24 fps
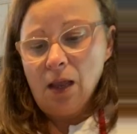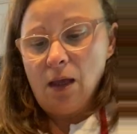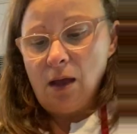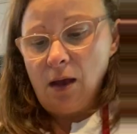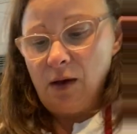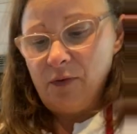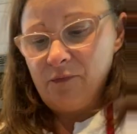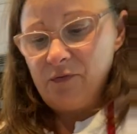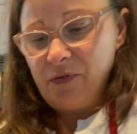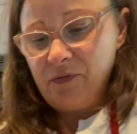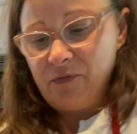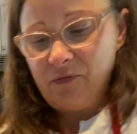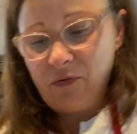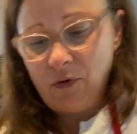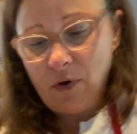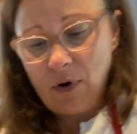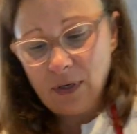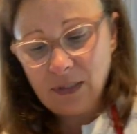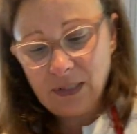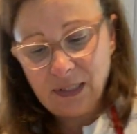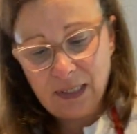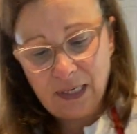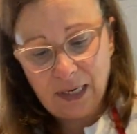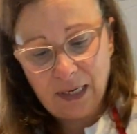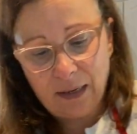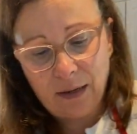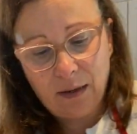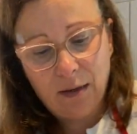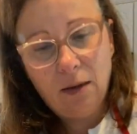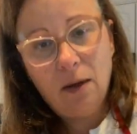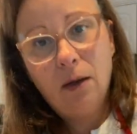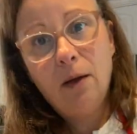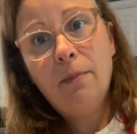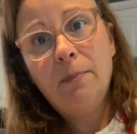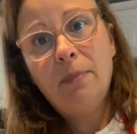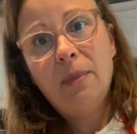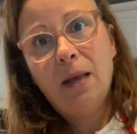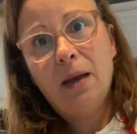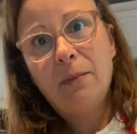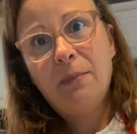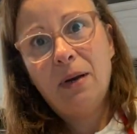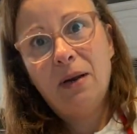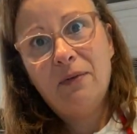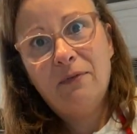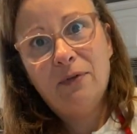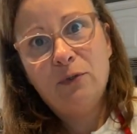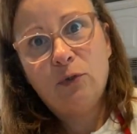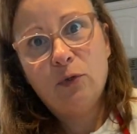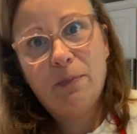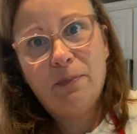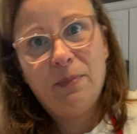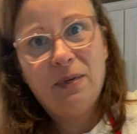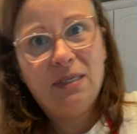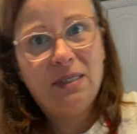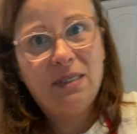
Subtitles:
of the frosting. Oh, now I'm gonna have a drippy